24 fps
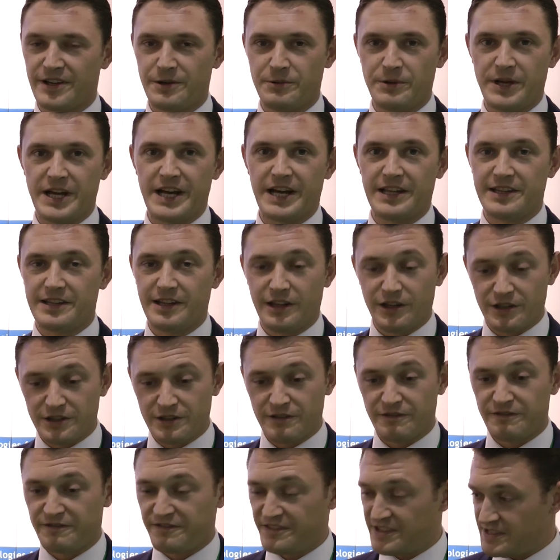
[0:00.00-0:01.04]
We had a lot
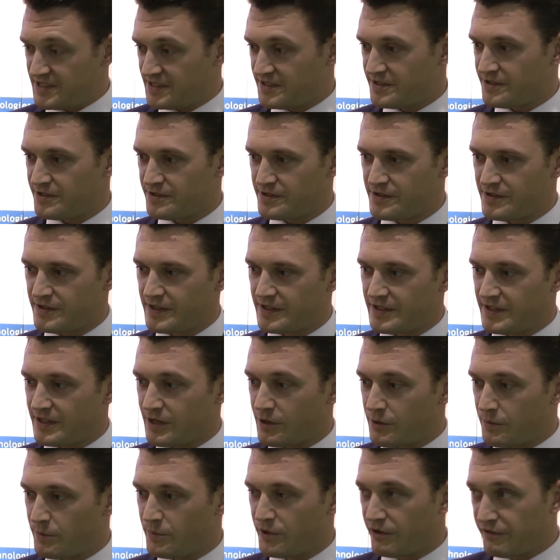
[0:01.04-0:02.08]
of visitors at
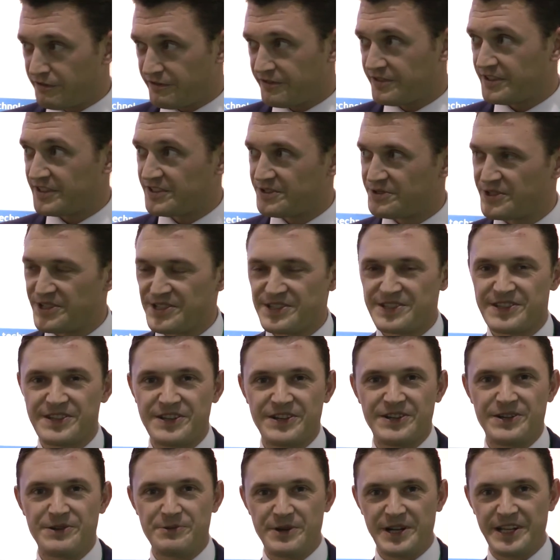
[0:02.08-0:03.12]
our booth. It was
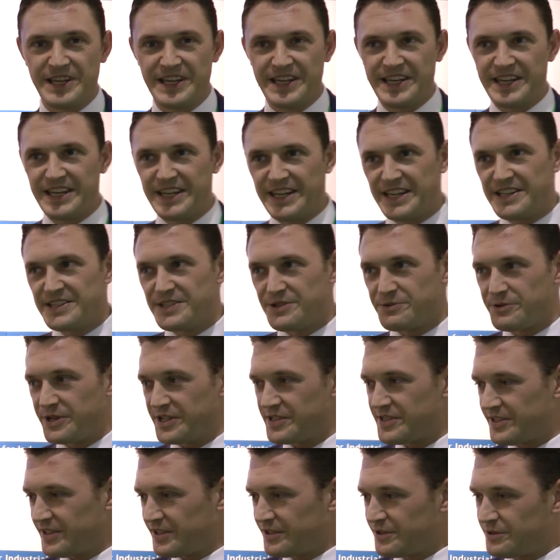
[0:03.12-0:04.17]
really
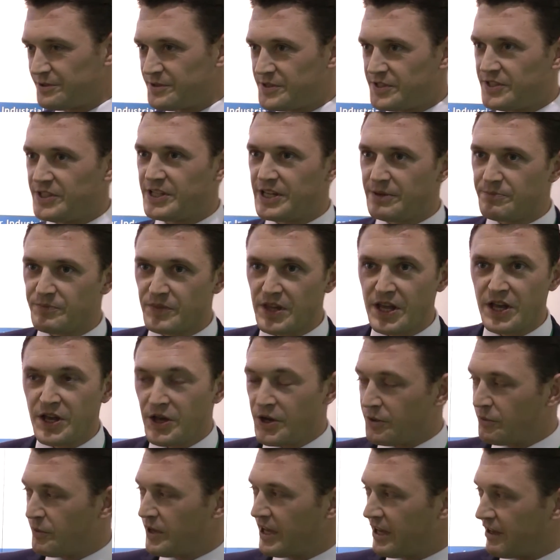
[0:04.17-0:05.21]
interesting to see them.
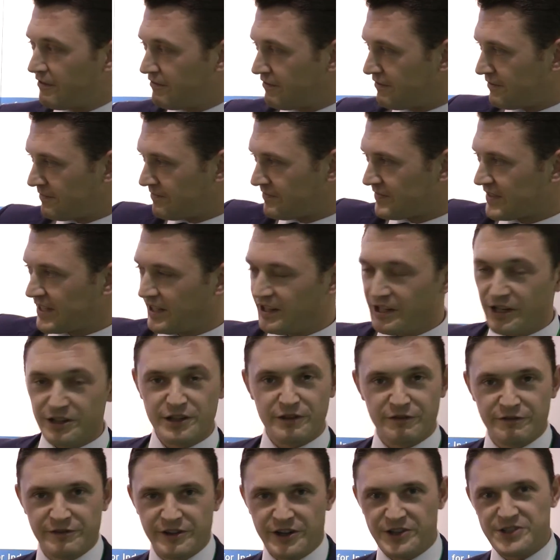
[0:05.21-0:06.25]
We have a lot
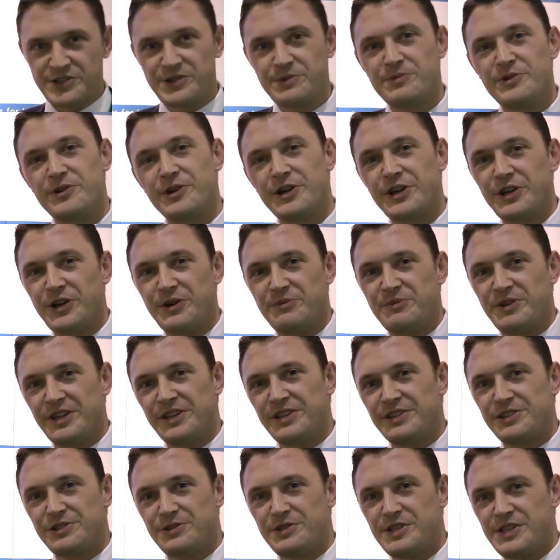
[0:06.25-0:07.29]
of customers
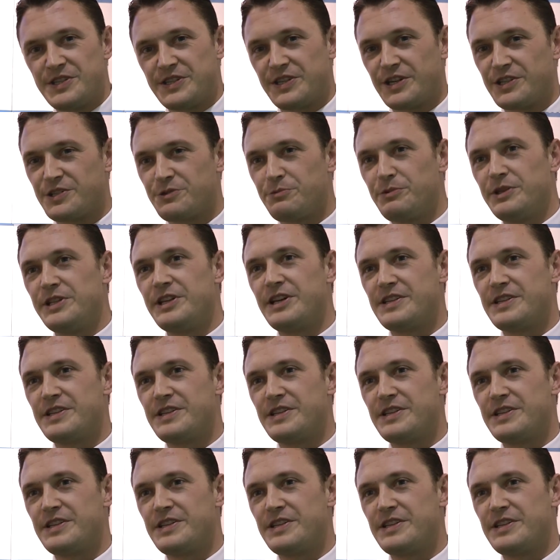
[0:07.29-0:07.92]
coming to discuss with